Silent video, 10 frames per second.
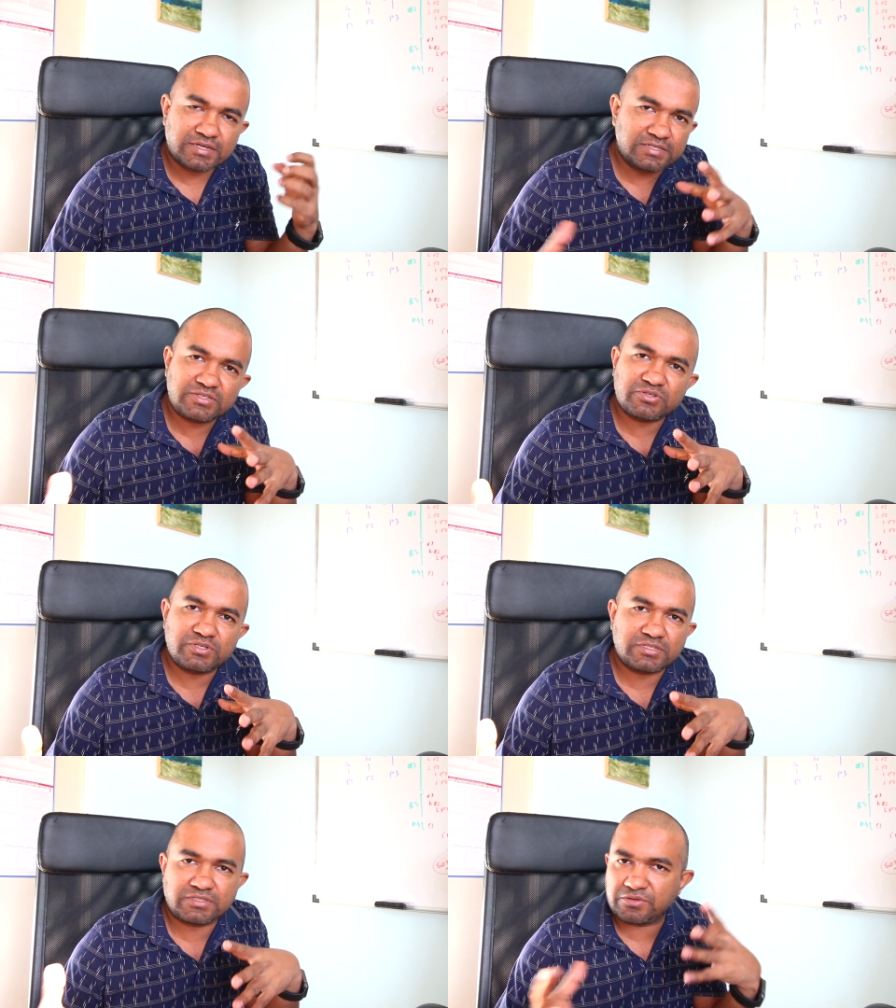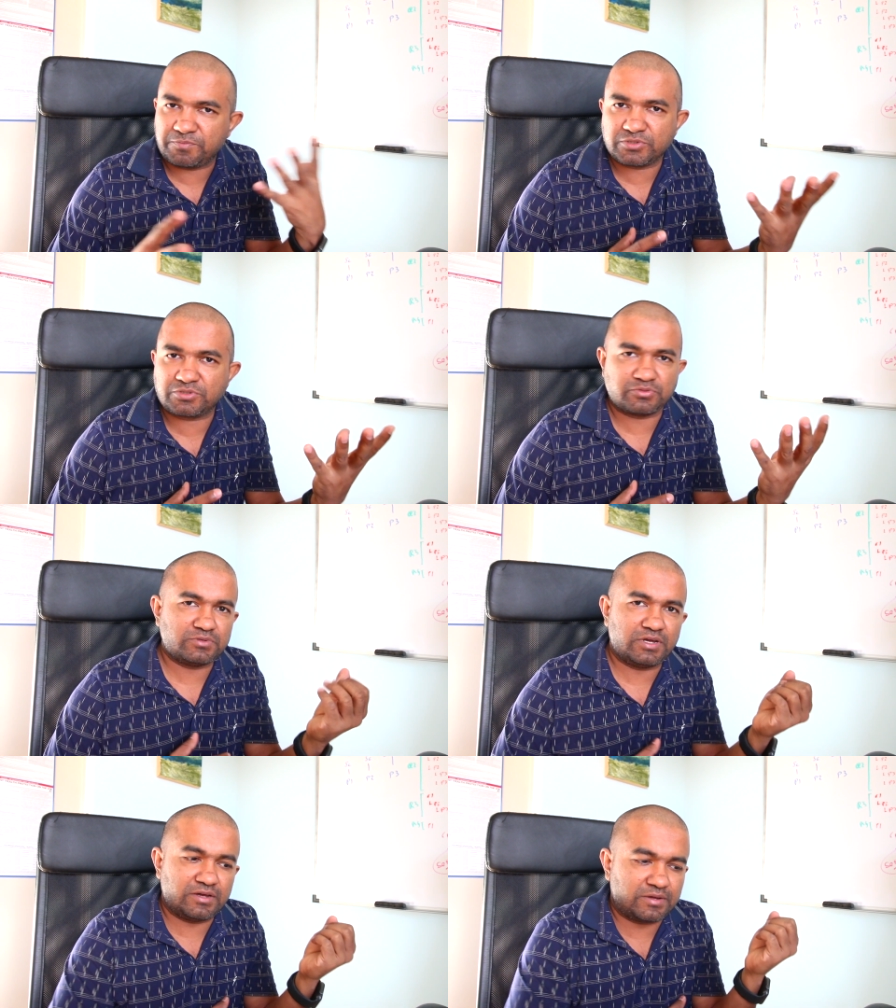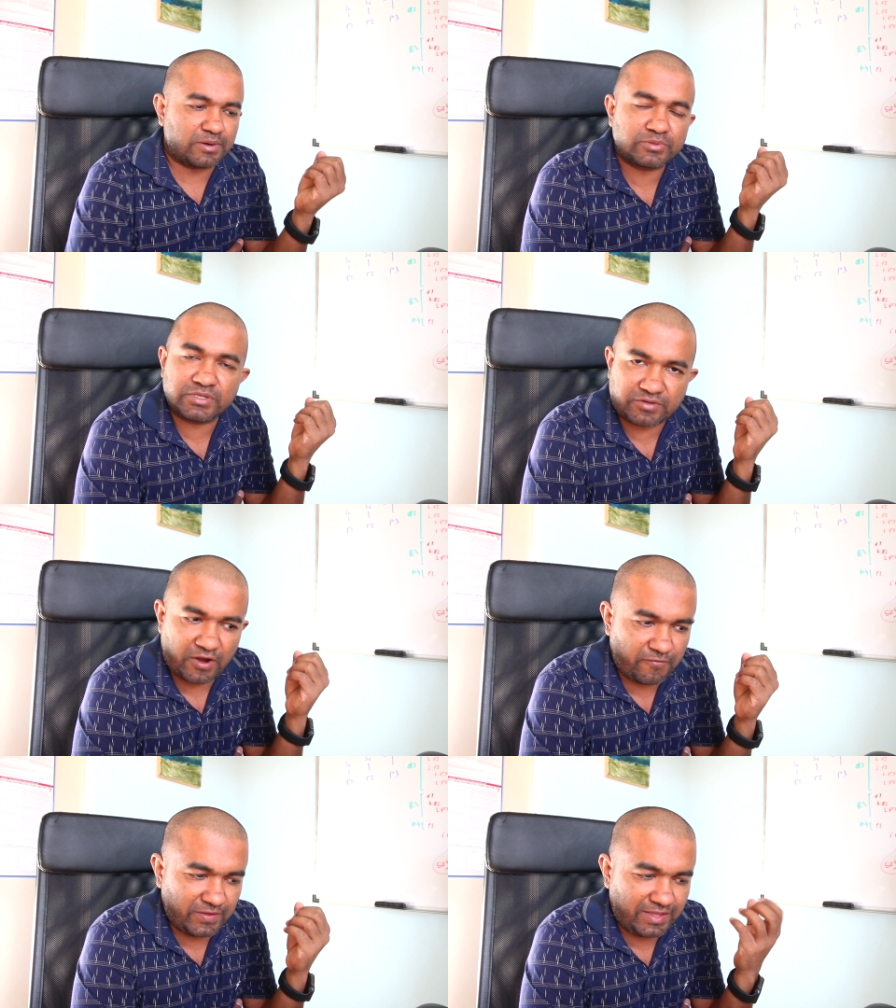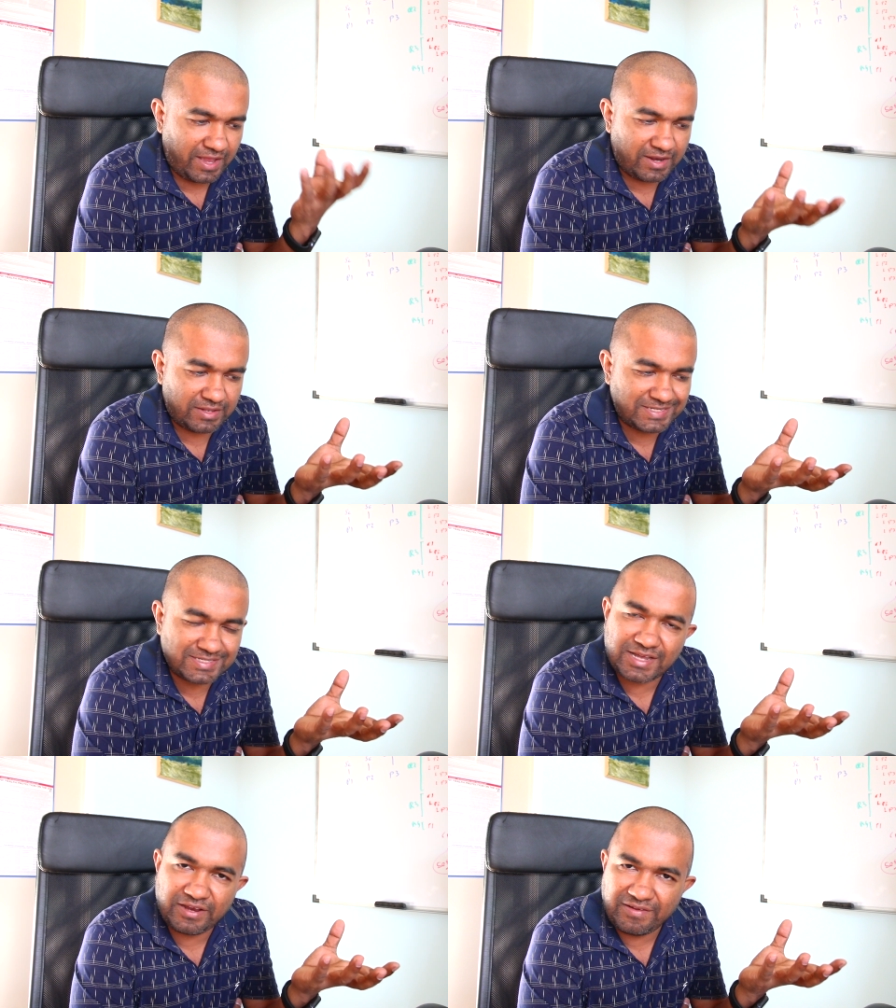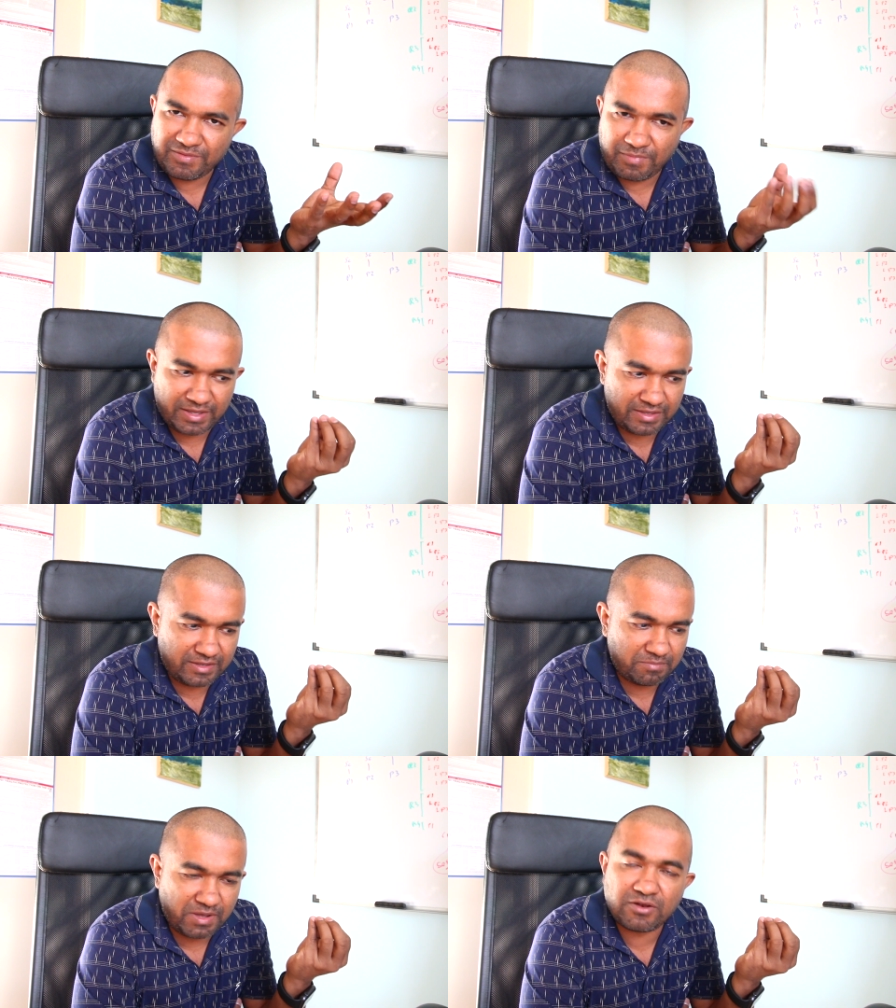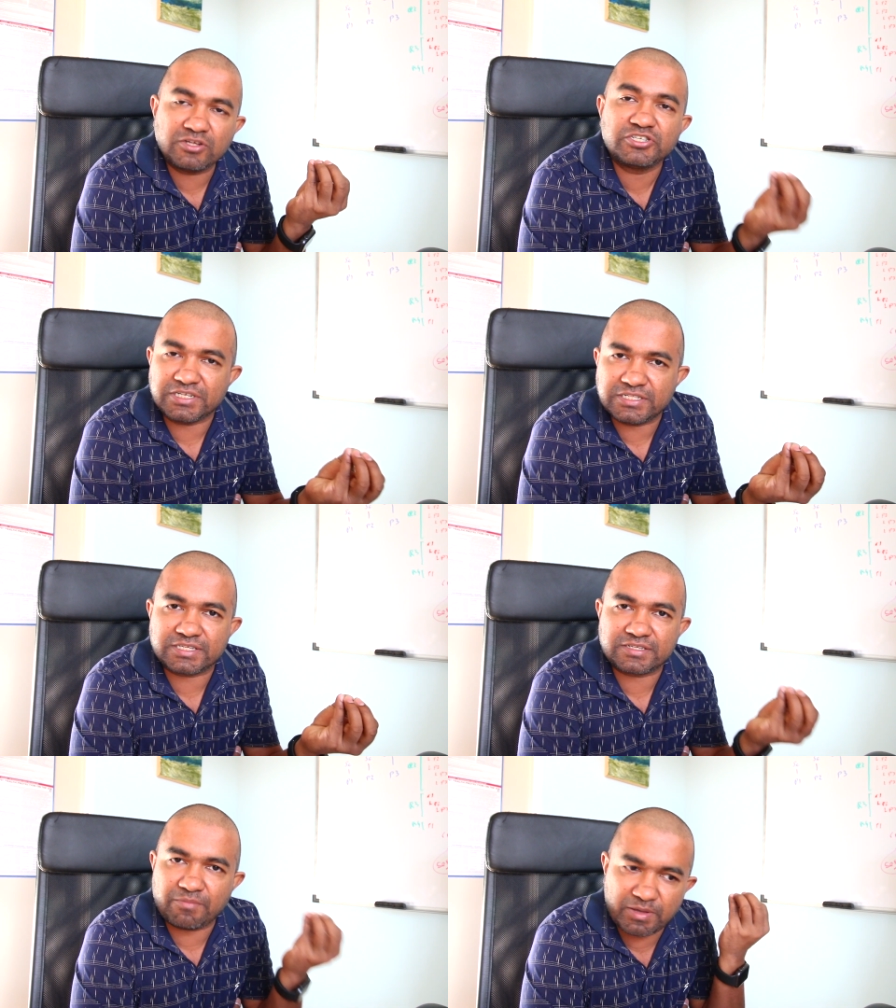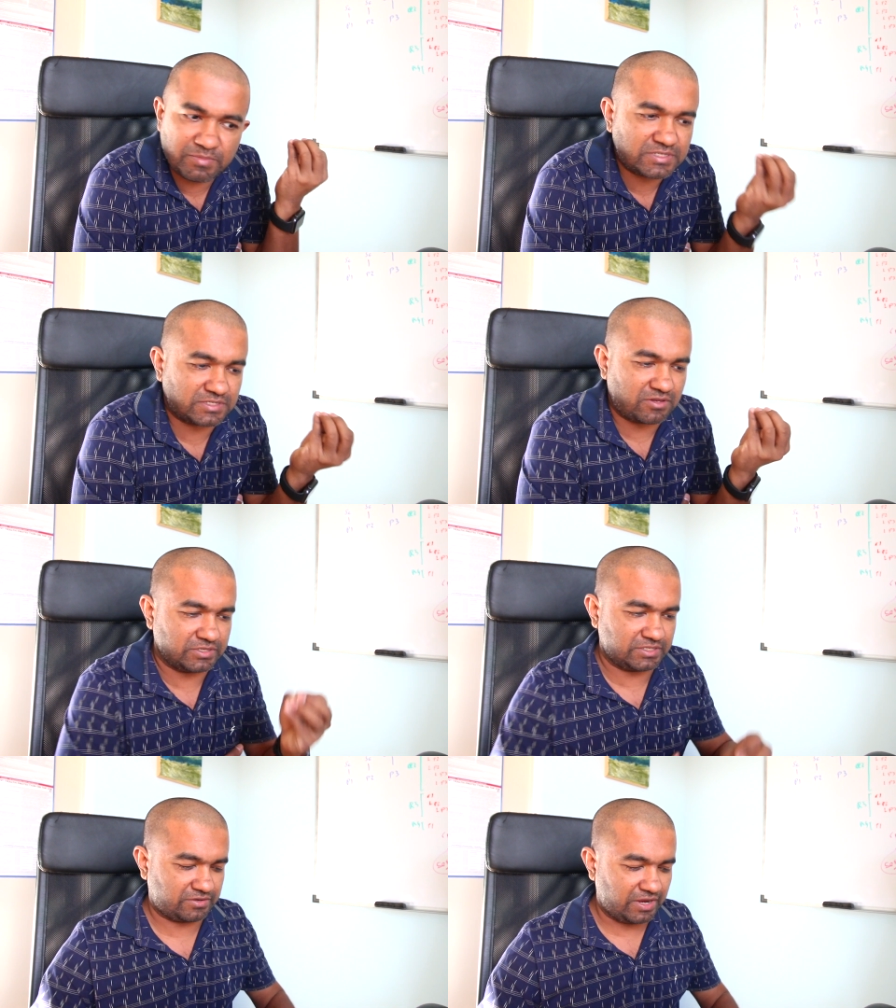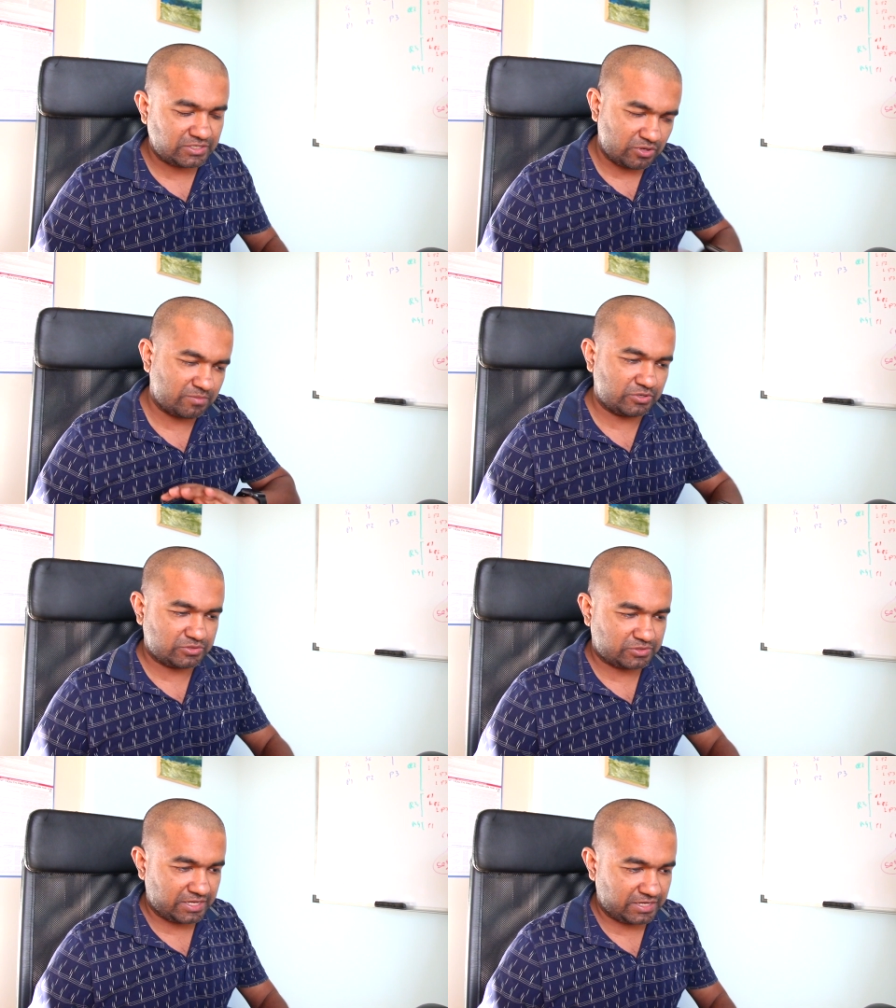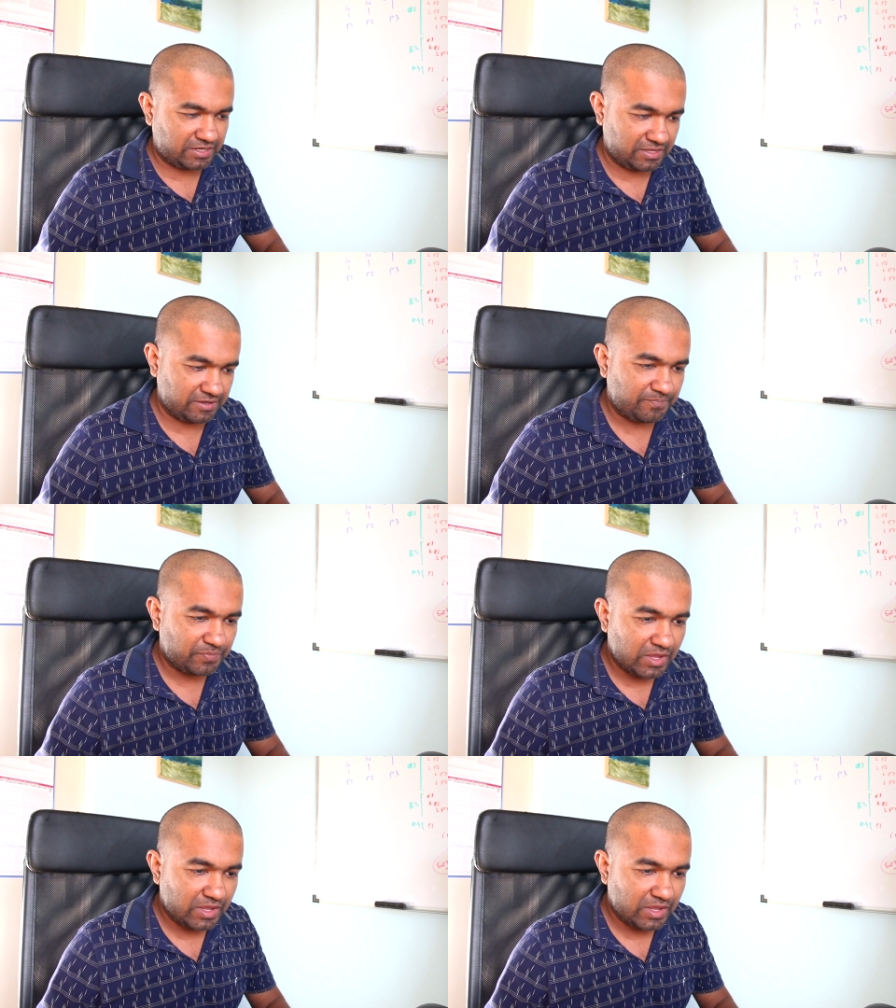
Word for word: controllers is supposed to uh, route the traffic and this is kind of my my logical thing my business logic right so i'm going to take it here